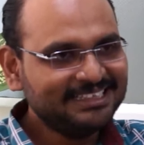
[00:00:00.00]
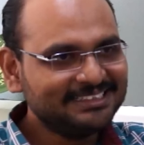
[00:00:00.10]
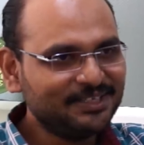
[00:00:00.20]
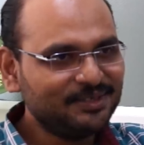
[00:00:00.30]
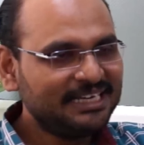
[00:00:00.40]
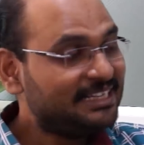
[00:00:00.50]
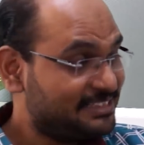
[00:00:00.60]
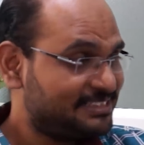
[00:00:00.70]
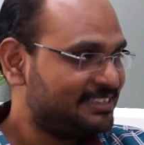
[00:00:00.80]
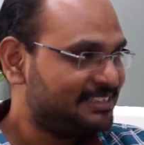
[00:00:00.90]
So lathe
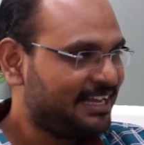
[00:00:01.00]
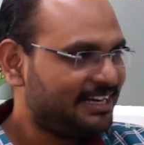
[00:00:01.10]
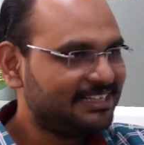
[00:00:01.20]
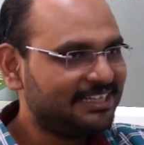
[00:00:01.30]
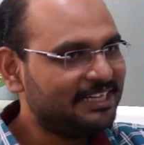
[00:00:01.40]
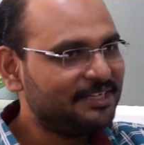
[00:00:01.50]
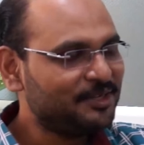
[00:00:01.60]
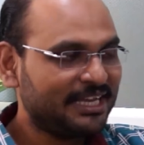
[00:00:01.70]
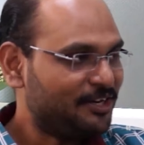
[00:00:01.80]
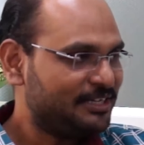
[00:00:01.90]
is still there. You
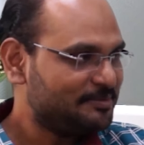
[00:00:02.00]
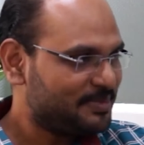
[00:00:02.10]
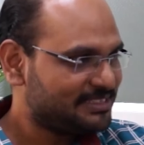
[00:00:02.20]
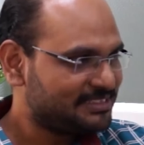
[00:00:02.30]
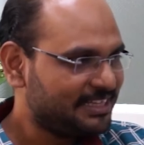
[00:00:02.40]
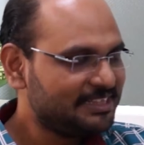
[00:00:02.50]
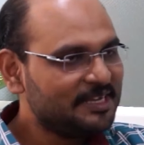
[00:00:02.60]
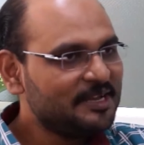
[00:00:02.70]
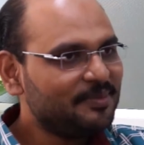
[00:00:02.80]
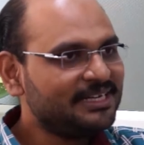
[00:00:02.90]
cannot replace lathe,
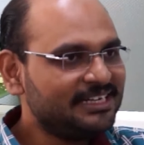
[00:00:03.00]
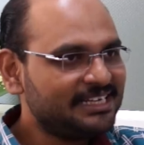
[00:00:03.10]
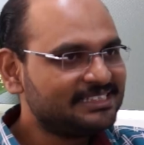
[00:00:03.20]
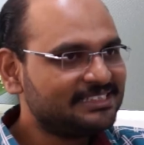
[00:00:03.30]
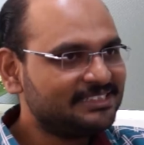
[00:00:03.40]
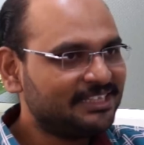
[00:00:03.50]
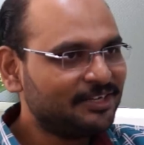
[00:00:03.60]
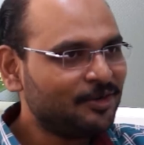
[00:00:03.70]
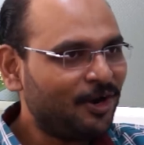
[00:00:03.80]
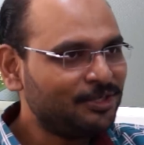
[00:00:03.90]
but it has
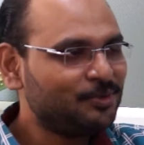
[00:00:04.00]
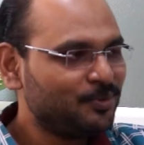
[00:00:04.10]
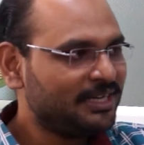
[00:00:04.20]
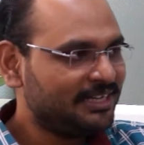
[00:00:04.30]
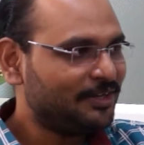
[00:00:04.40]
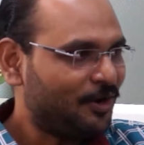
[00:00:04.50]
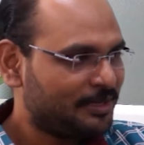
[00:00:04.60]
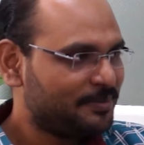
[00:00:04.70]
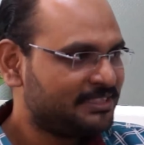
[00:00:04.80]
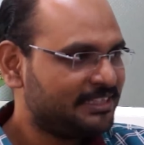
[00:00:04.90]
gone through a
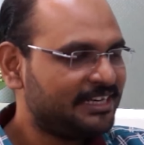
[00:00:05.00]
automation.